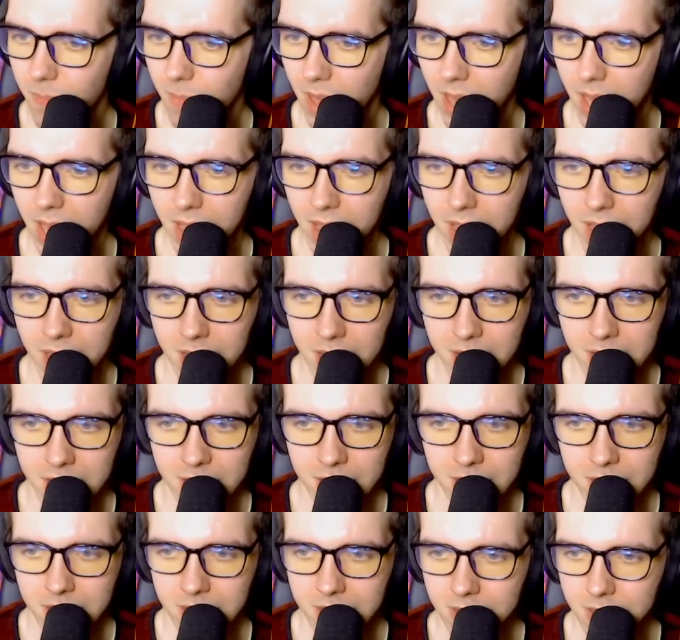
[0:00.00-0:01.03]

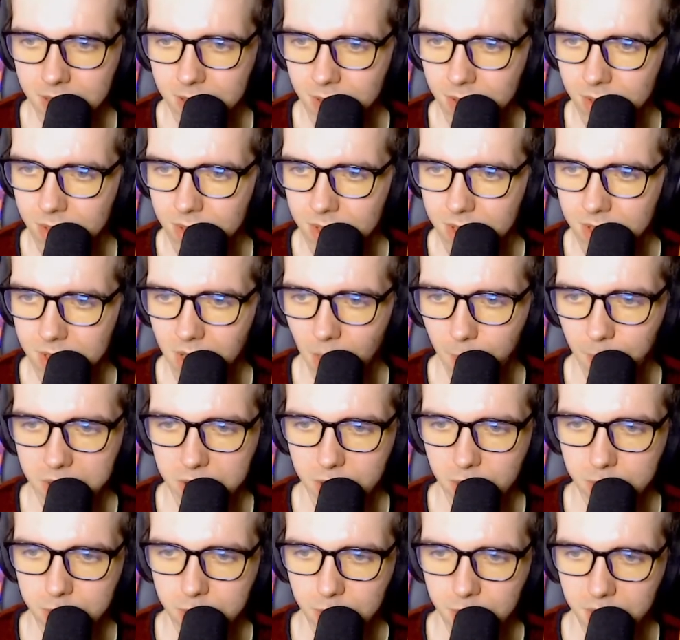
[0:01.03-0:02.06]
And how many
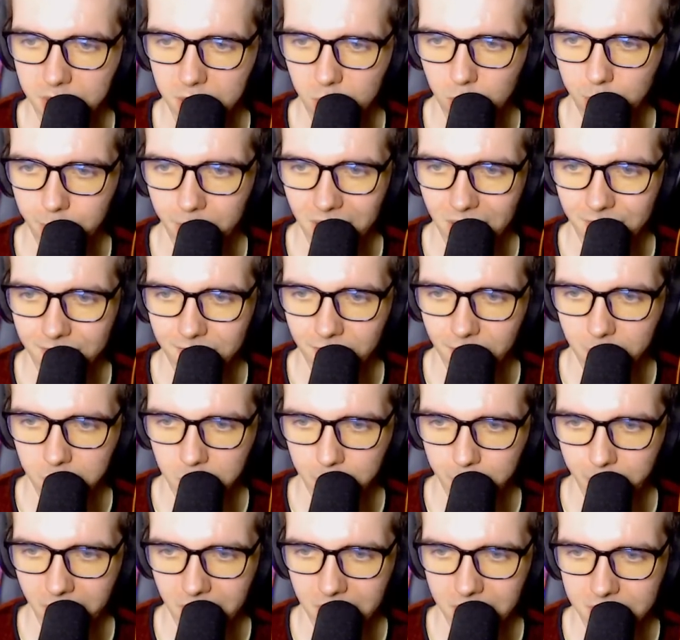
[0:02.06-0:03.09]
streams do you think will be left from
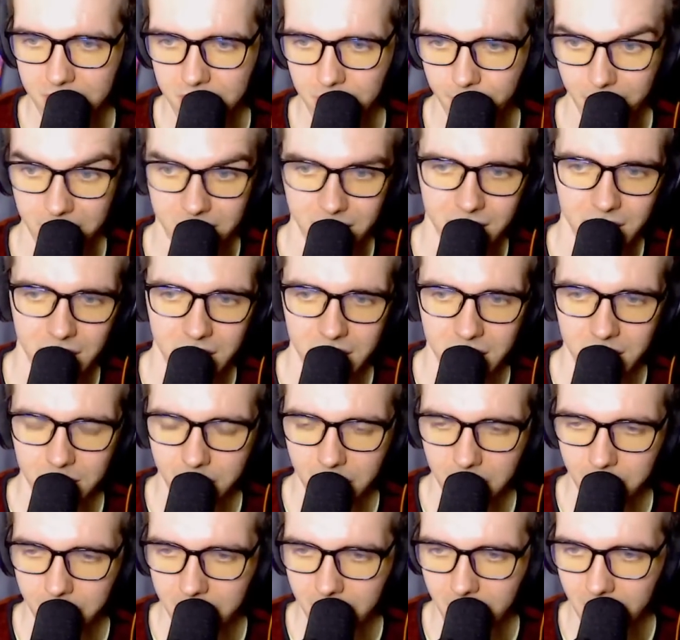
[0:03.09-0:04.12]
the playlist? About 60
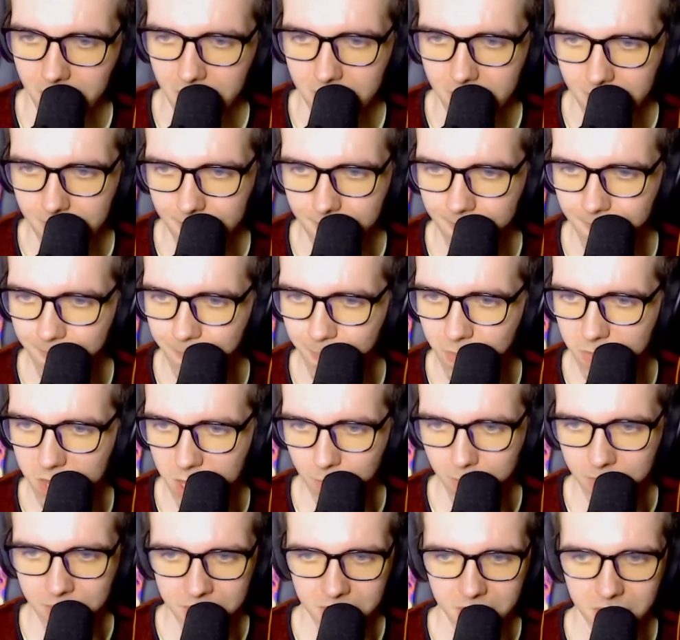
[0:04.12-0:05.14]
maybe, I don't know.
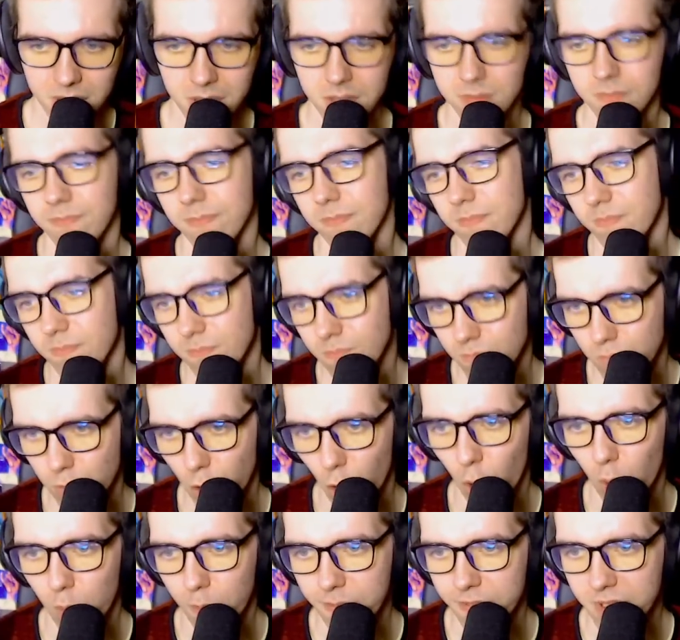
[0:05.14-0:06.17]
New music,
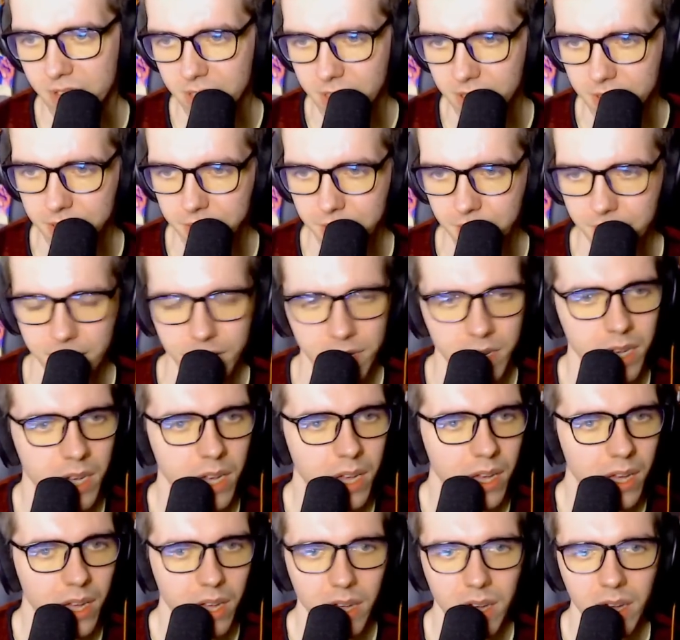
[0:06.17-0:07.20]
hopefully this year.
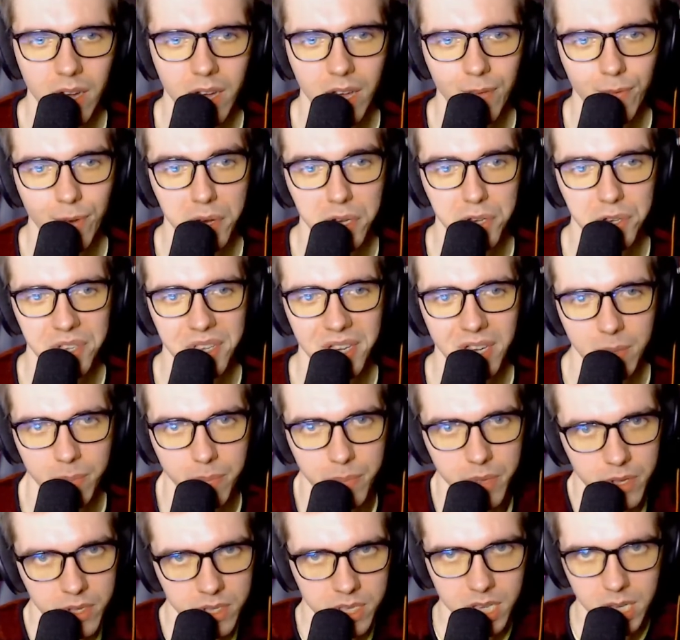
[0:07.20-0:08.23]
Uh, if you're interested in
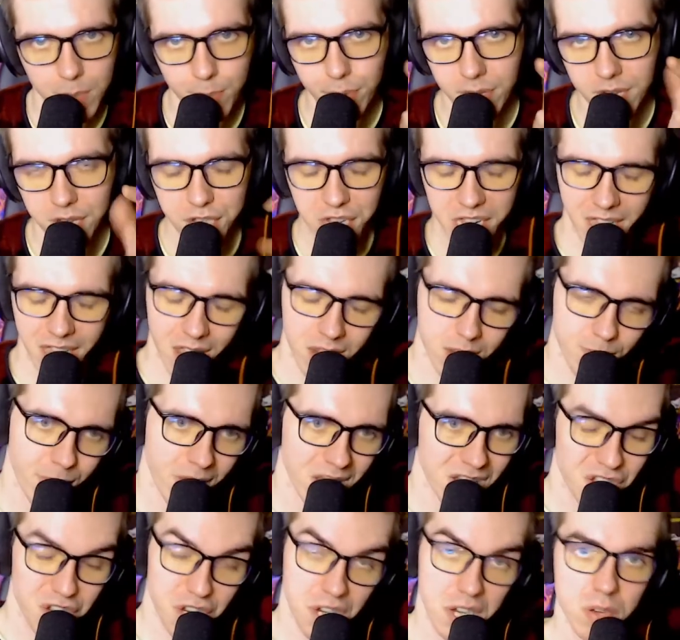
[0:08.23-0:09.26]
music, please check out
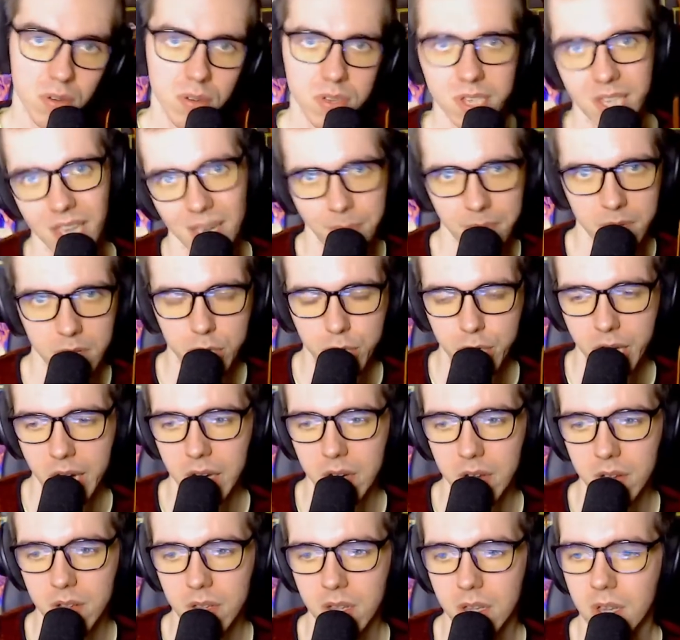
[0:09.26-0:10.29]
my Geno Samuel
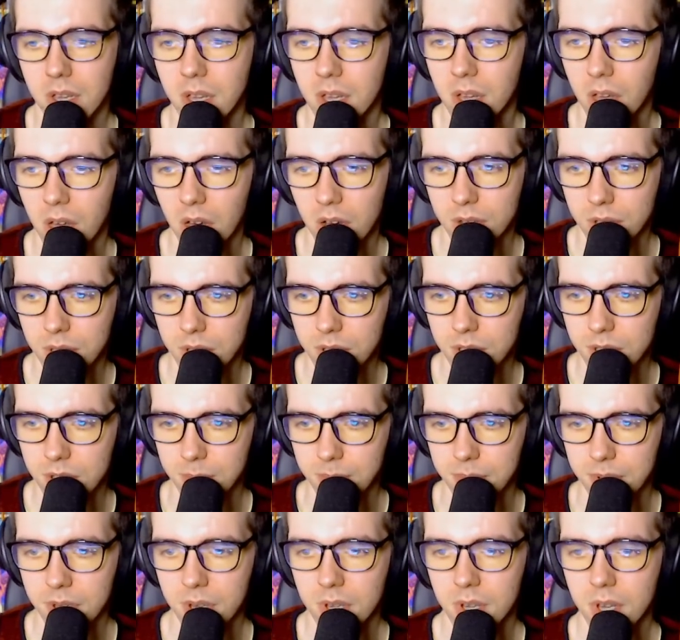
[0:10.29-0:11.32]
channel on YouTube,